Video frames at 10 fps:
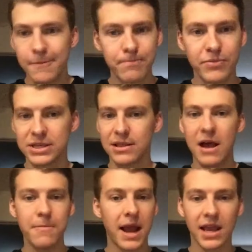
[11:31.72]
This
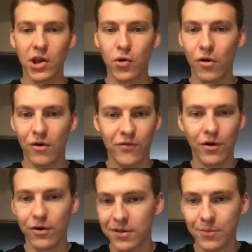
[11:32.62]
linebacking core
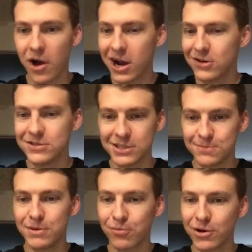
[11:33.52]
for the Broncos has
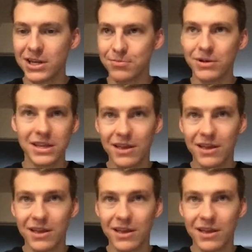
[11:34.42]
been pretty depleted.